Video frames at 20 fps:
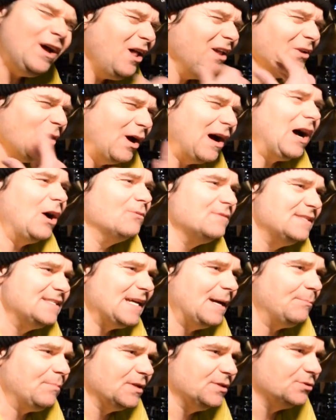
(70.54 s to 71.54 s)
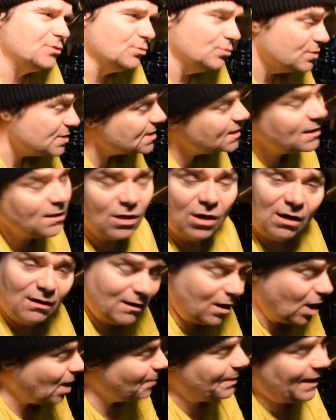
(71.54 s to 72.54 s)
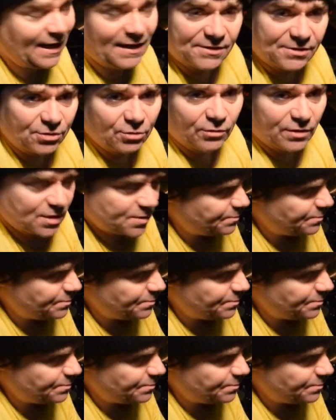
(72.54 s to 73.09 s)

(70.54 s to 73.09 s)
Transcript: all know how in Zeppelin tunes, and all bands do this,